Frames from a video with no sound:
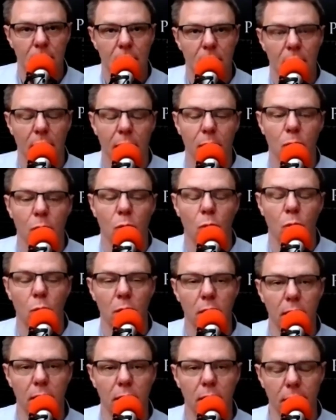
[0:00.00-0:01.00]
And
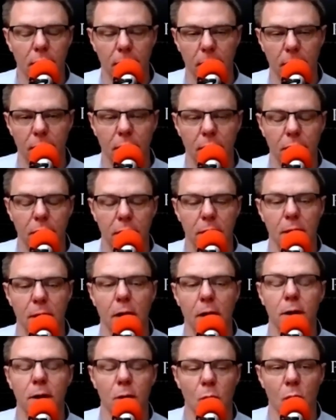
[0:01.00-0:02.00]
really, the
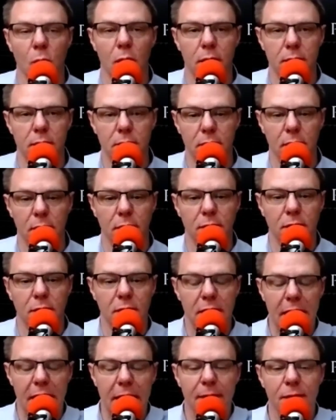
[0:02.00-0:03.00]
younger one is going to
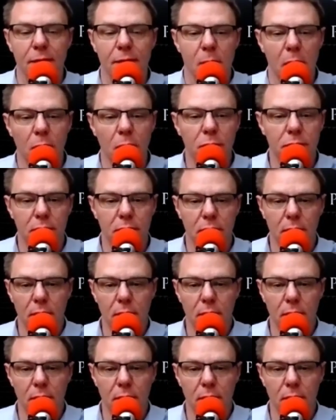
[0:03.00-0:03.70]
have the most,